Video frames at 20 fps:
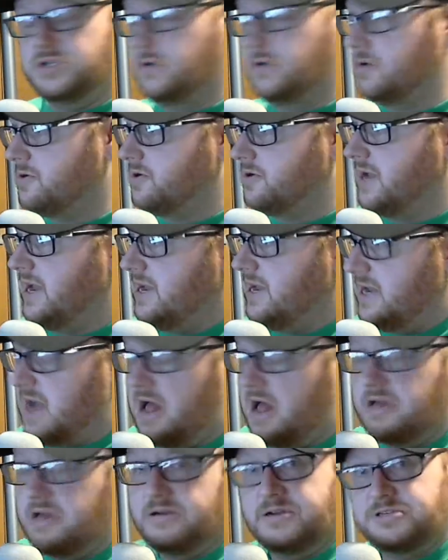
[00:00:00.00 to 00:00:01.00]

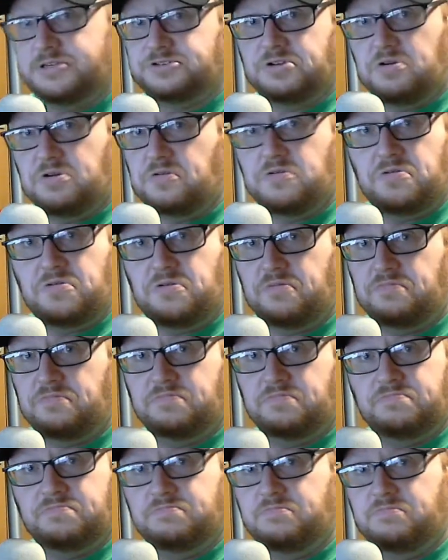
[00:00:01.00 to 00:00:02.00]
$280 total
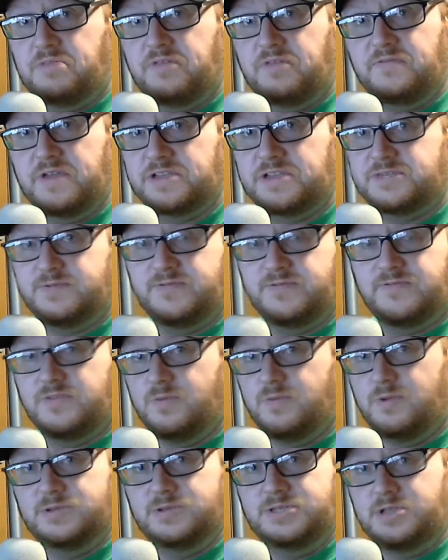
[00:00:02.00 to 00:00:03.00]
investment
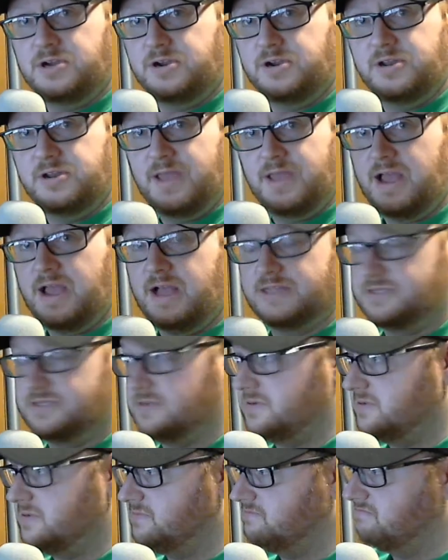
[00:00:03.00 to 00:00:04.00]
for the multi-card and the
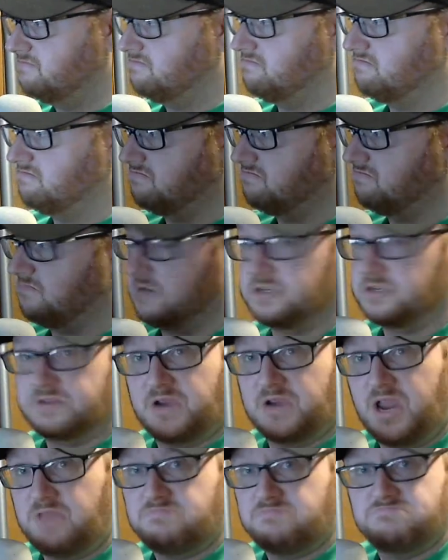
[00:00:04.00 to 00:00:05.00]
console. Works
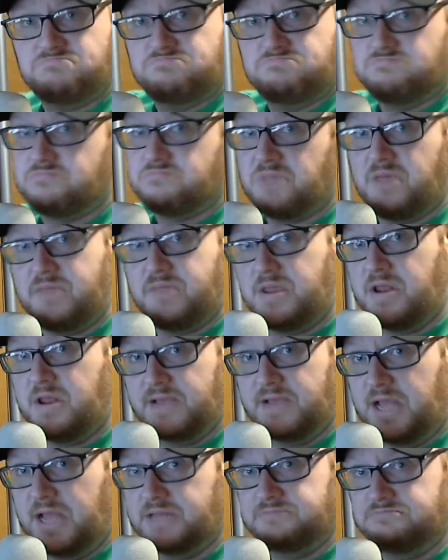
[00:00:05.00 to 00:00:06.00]
great. I mean,
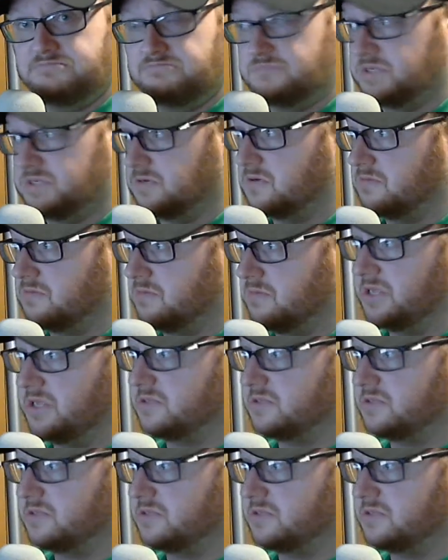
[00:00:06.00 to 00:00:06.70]
I got zero